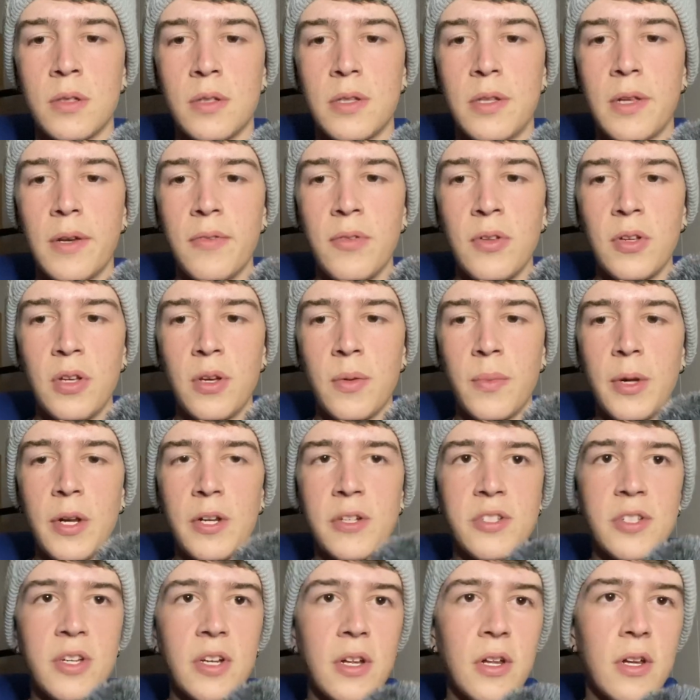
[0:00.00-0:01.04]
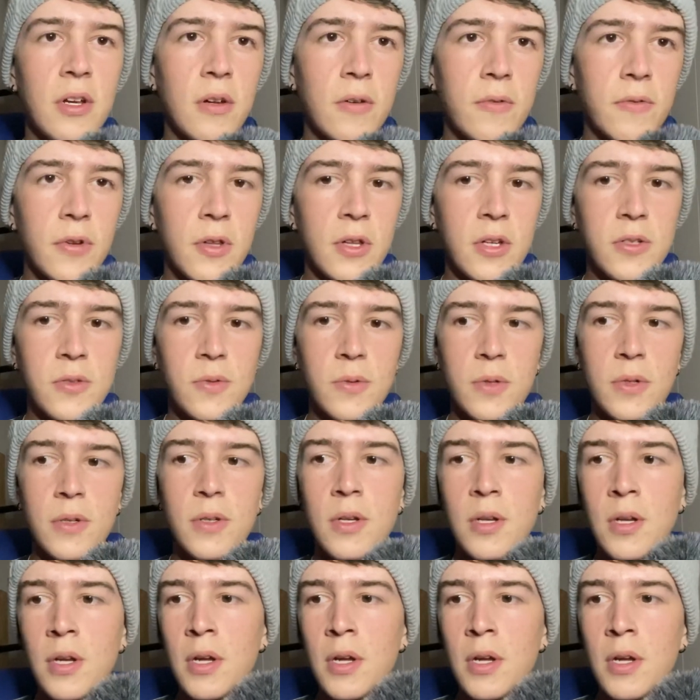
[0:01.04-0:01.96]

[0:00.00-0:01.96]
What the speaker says: definitely come at a slight angle for this one.